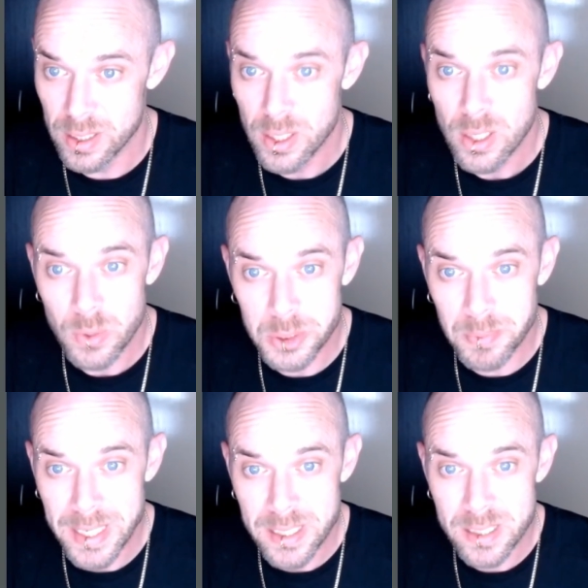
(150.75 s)
which
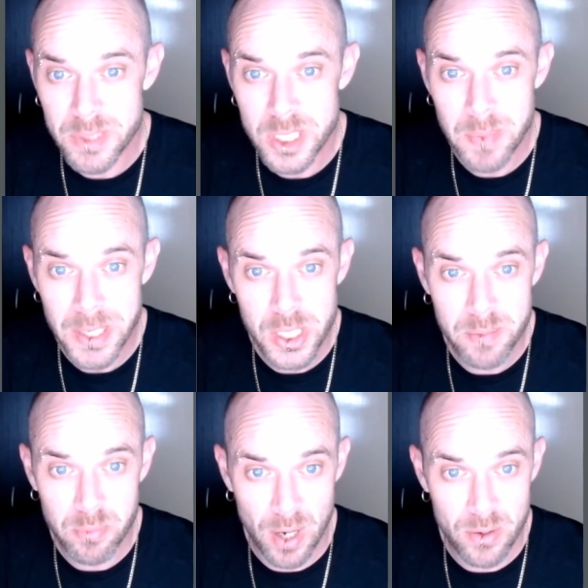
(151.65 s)
makes them especially
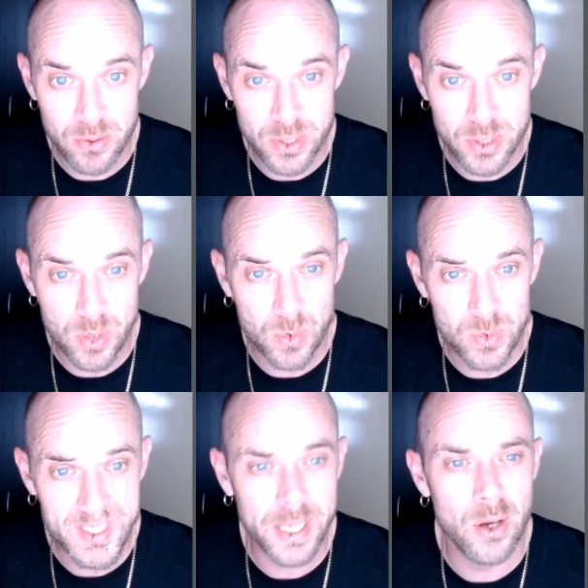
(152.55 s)
prone to
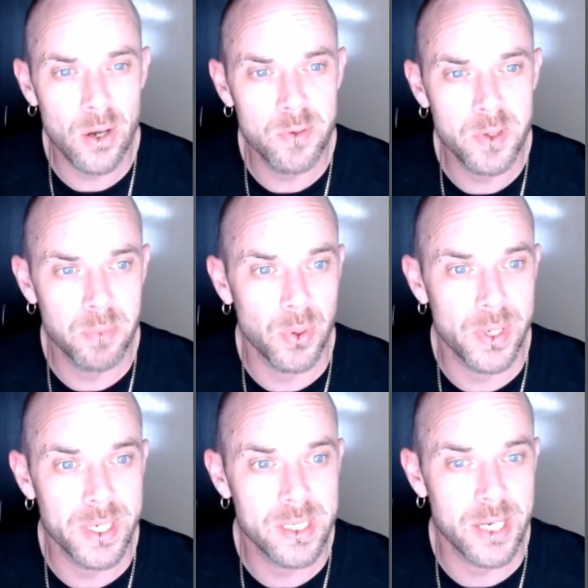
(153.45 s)
lording it over the
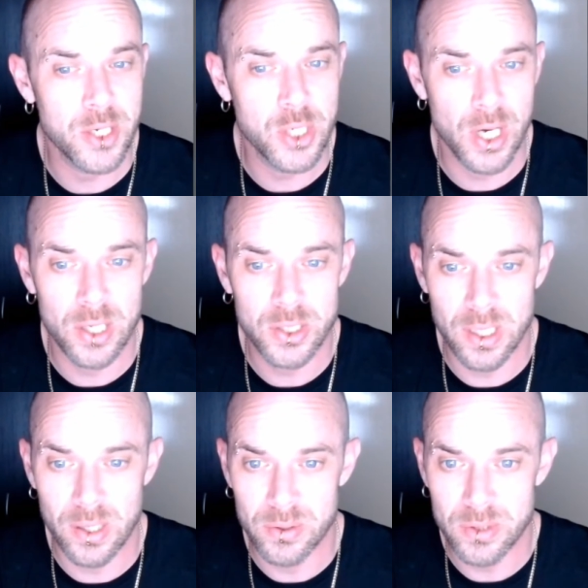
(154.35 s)
boys they charge
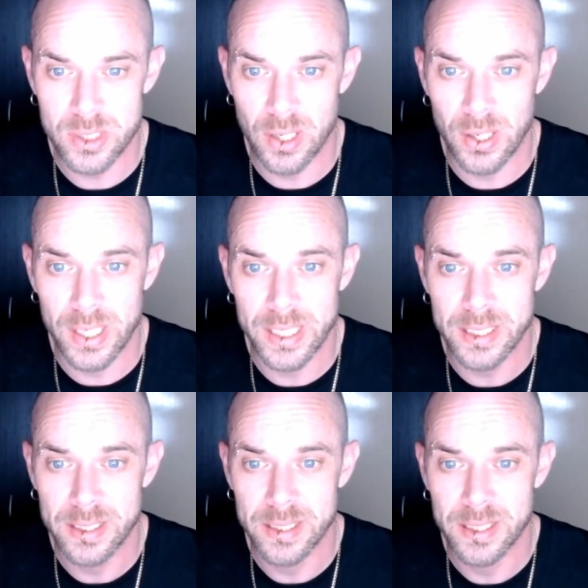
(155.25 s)
alongside.
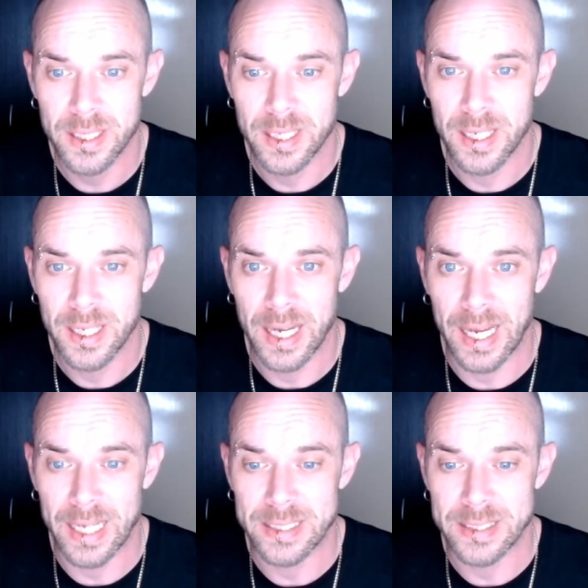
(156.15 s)

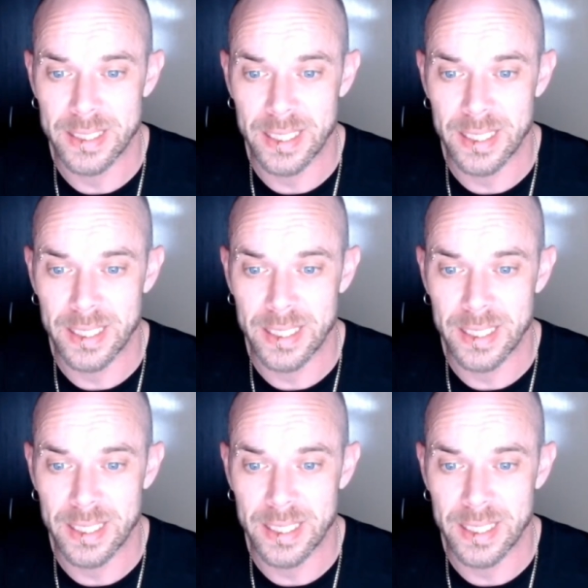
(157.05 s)
And,